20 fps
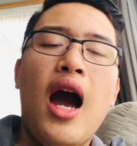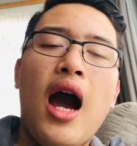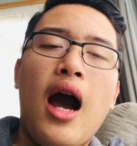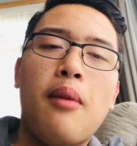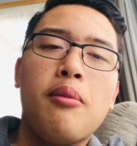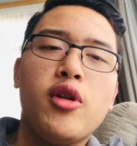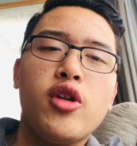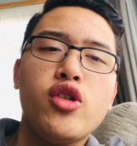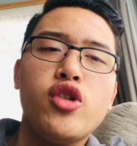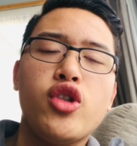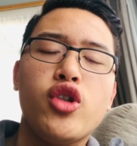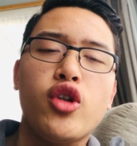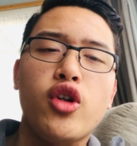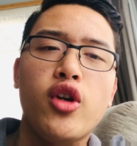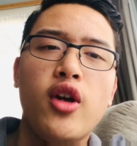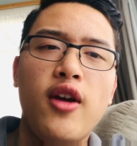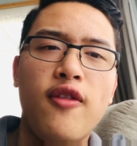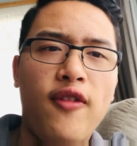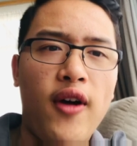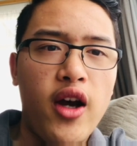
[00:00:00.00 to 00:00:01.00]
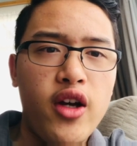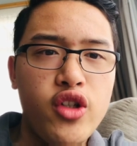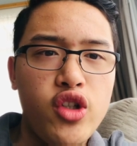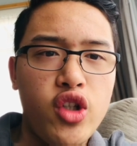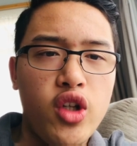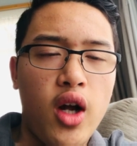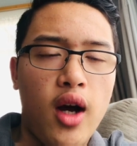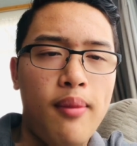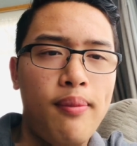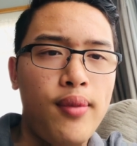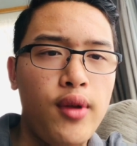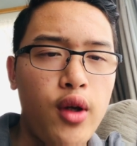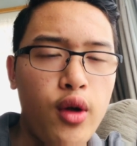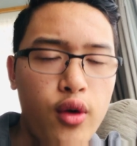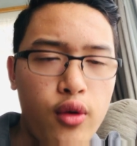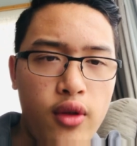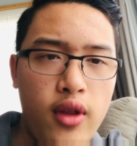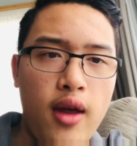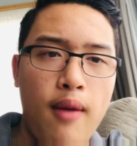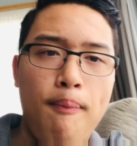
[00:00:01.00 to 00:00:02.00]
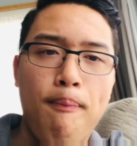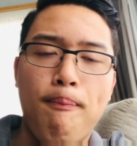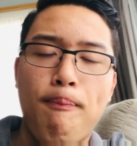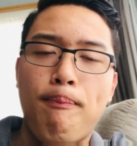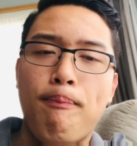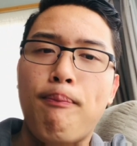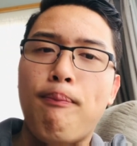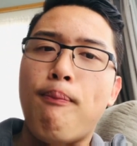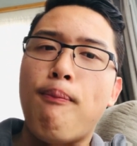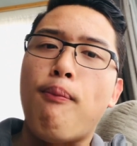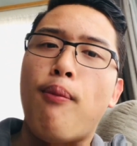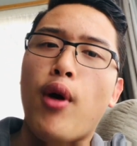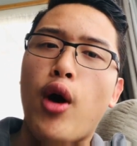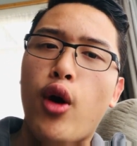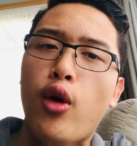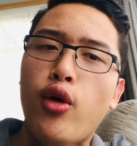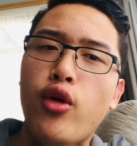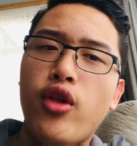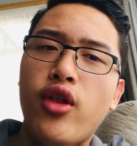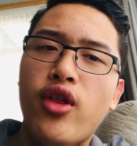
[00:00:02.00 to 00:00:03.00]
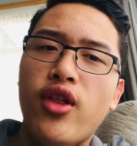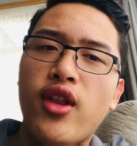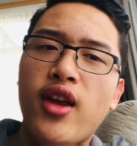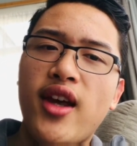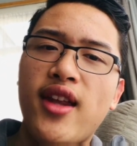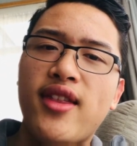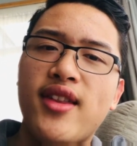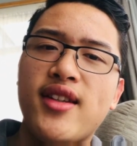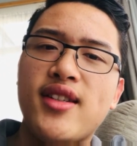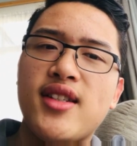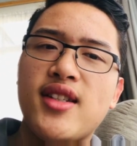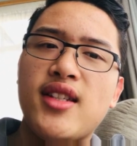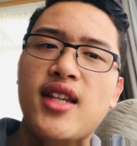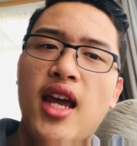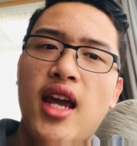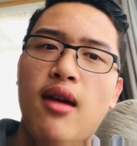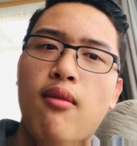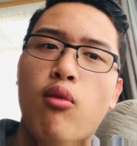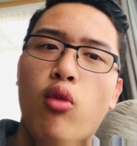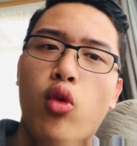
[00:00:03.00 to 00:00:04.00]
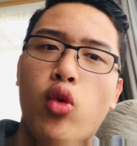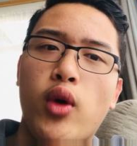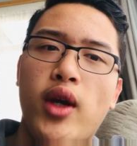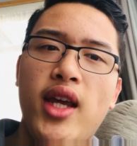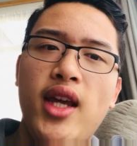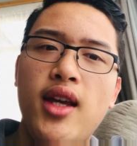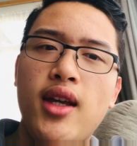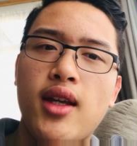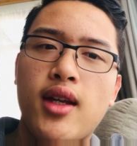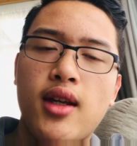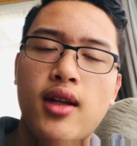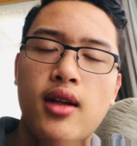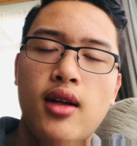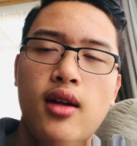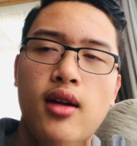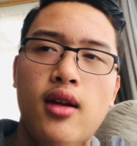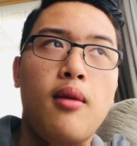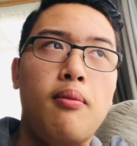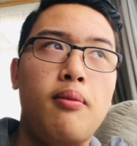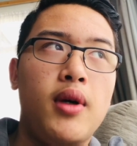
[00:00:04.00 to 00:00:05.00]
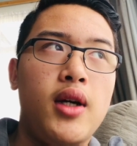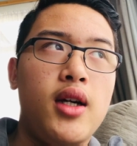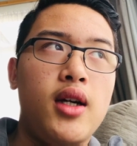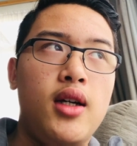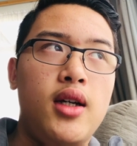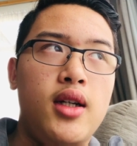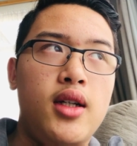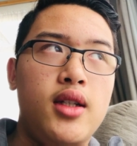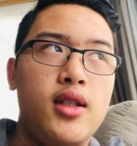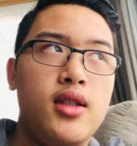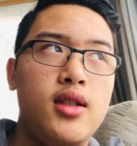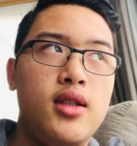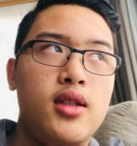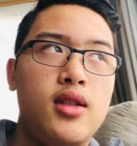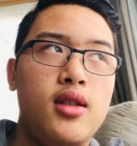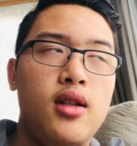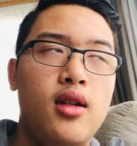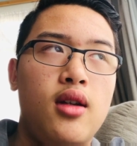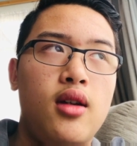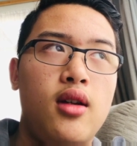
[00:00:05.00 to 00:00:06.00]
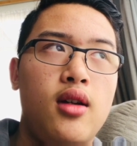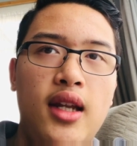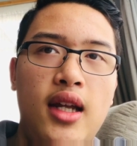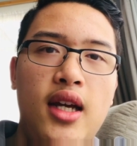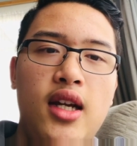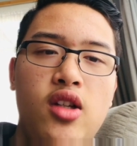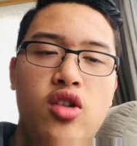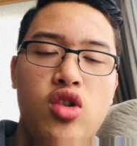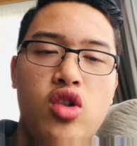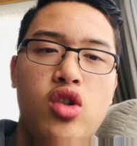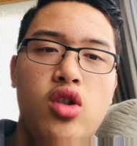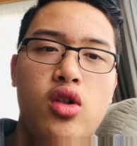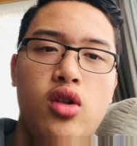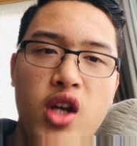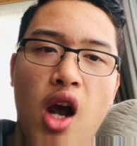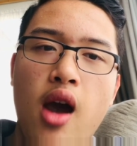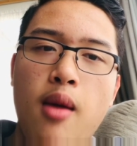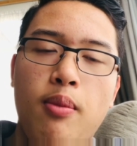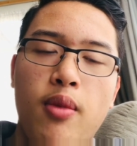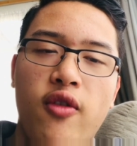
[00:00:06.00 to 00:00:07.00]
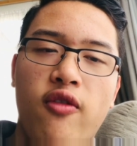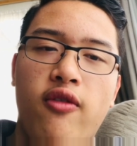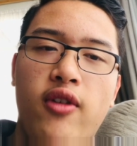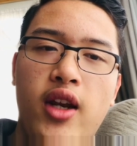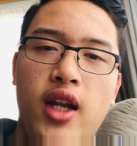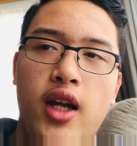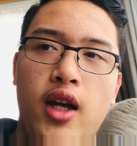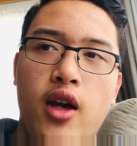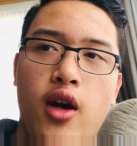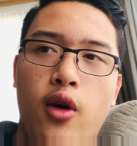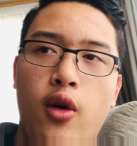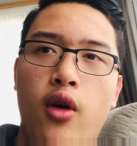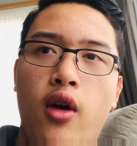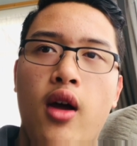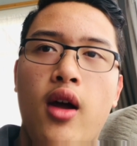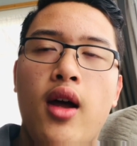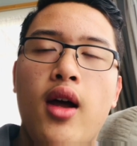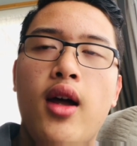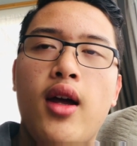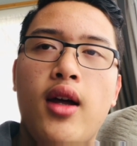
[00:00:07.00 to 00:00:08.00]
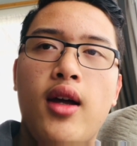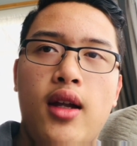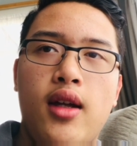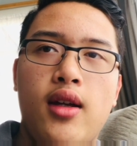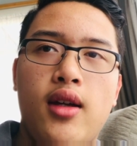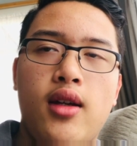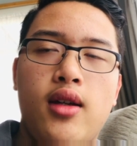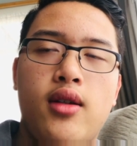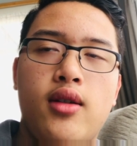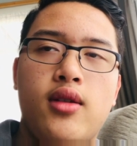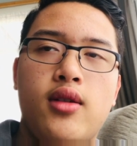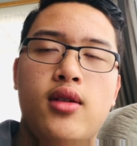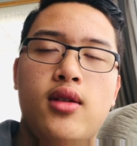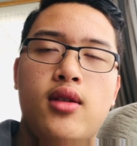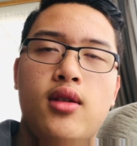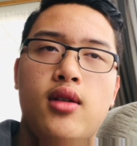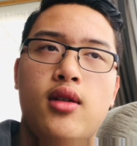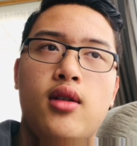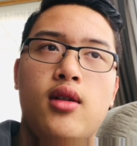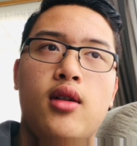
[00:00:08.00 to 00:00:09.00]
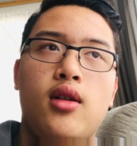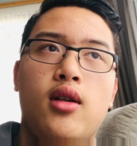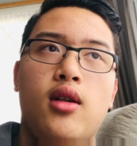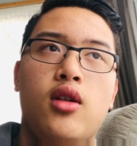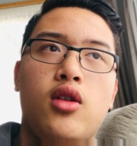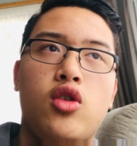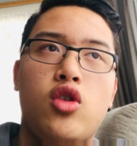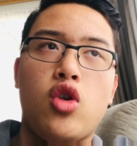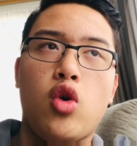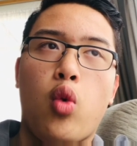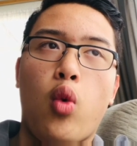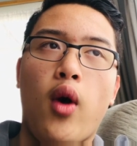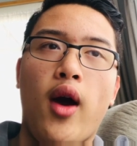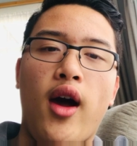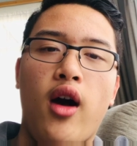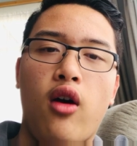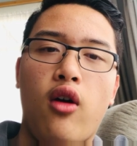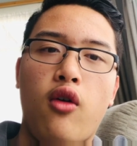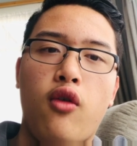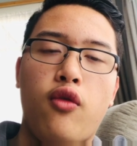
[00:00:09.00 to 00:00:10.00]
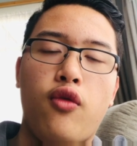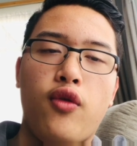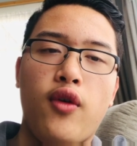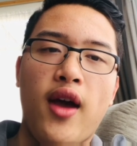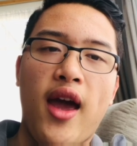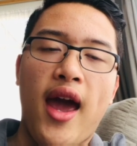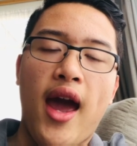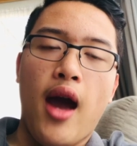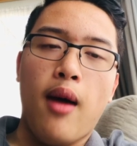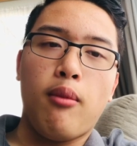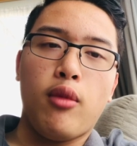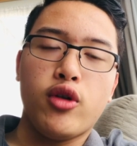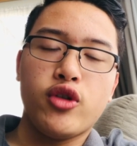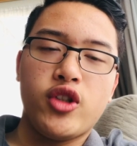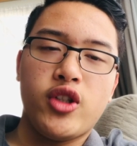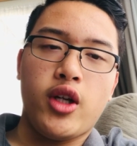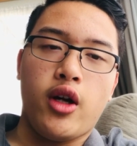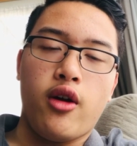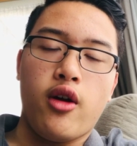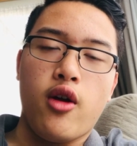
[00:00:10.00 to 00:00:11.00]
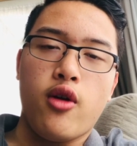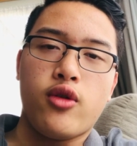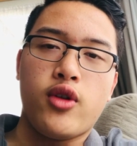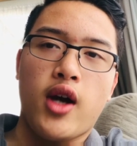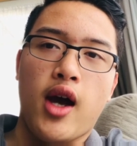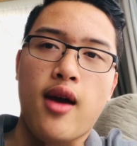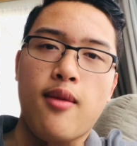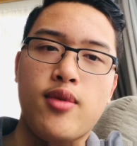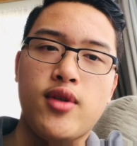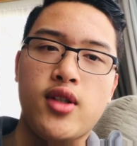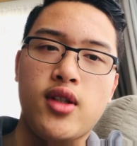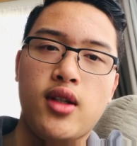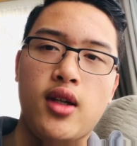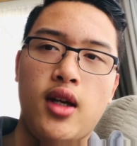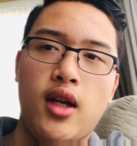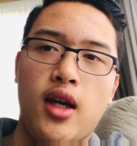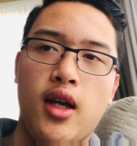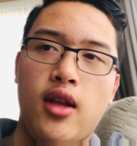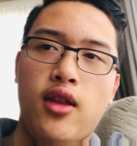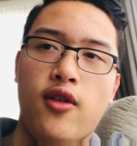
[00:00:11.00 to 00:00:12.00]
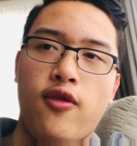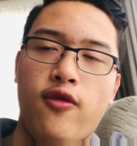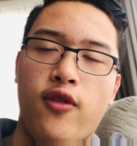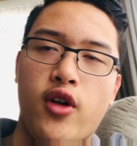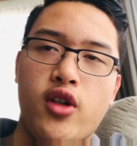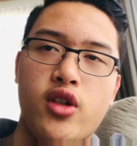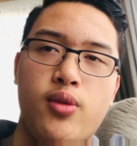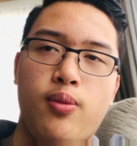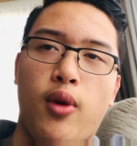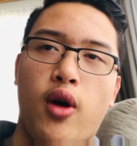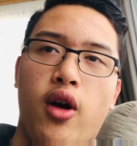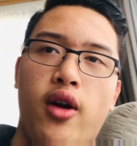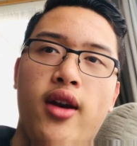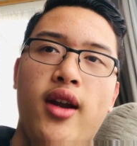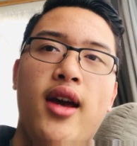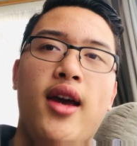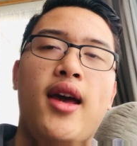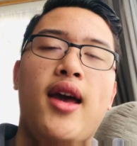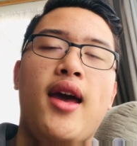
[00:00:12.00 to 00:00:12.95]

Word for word: I'm not sure if I should upload them both in the same week because in each type of video is 12 humble stereotypes in the first part